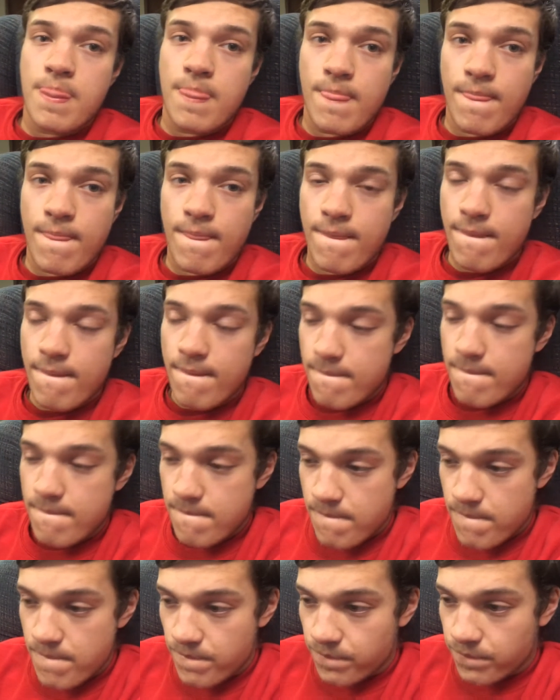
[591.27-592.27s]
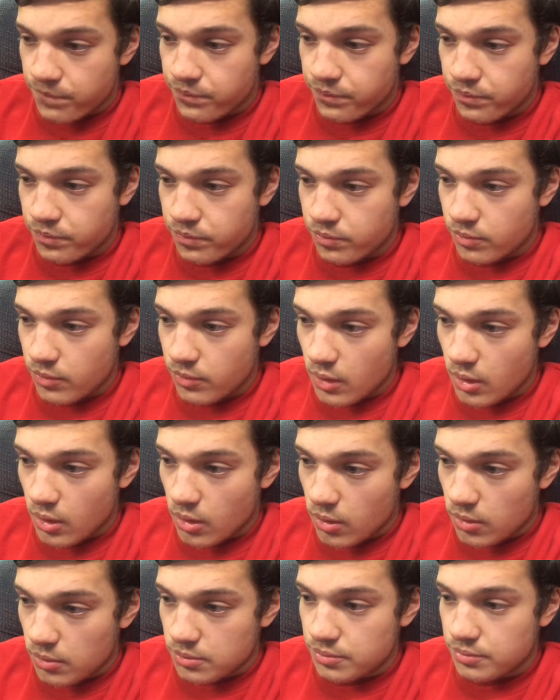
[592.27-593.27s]

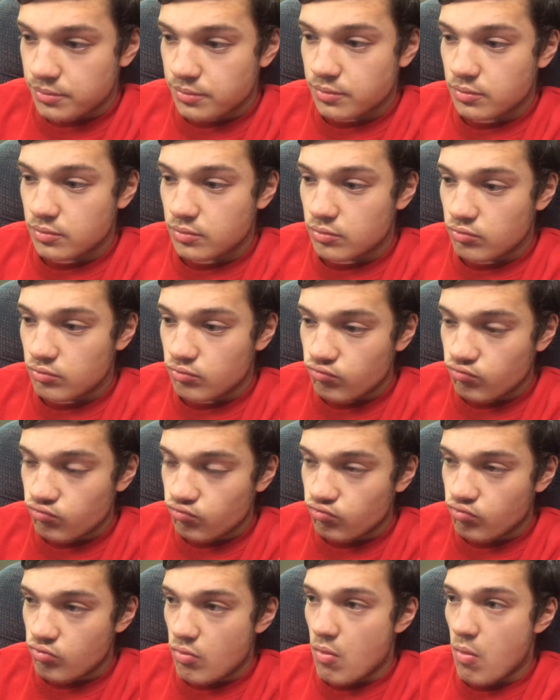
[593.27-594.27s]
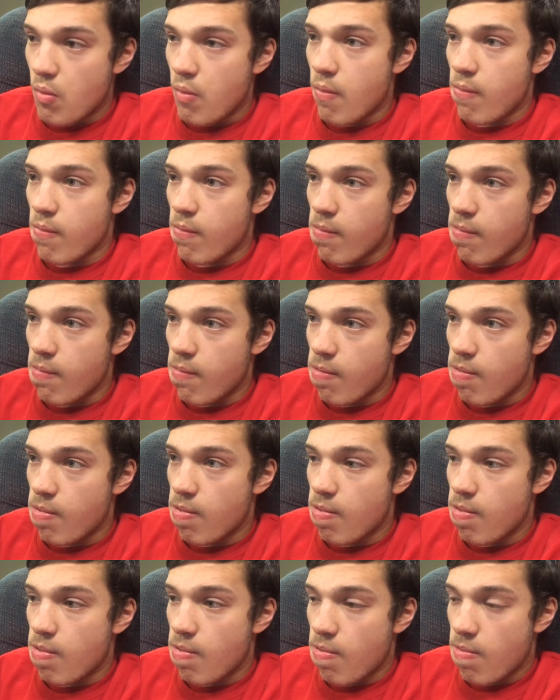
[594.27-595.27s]

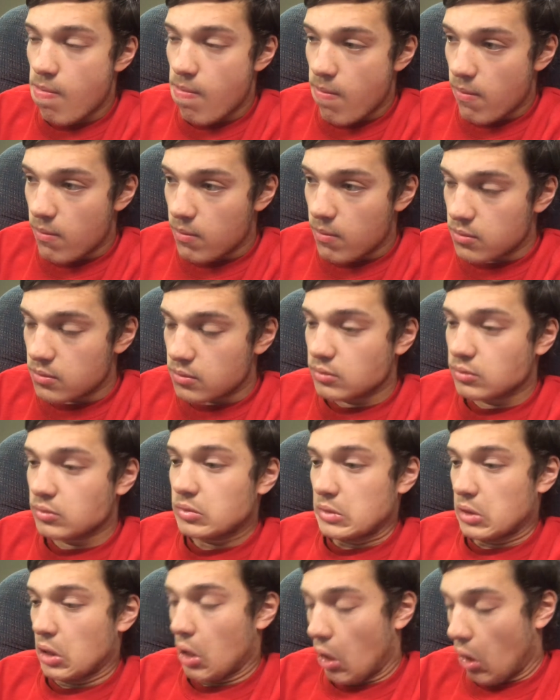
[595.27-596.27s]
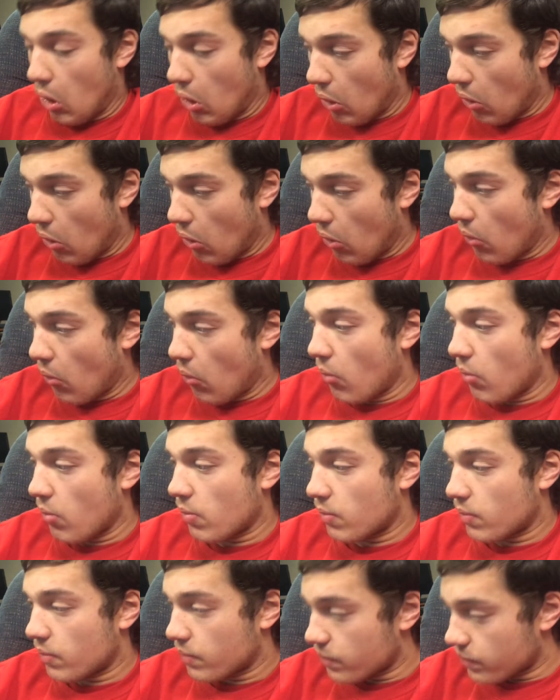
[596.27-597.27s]

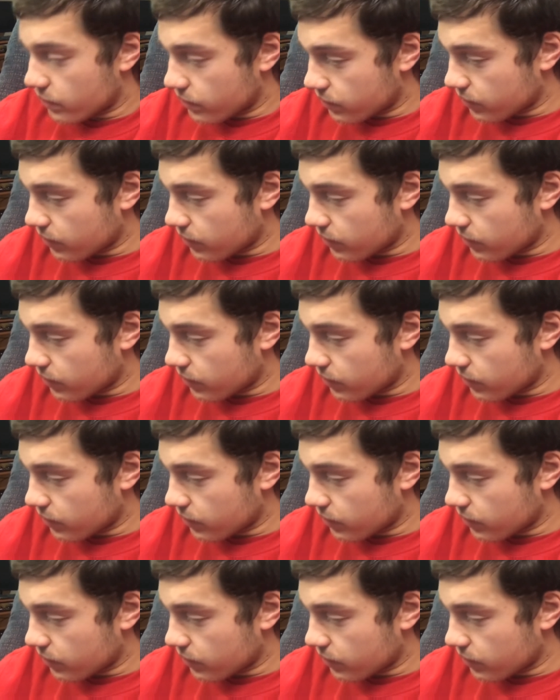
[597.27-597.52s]
(silence)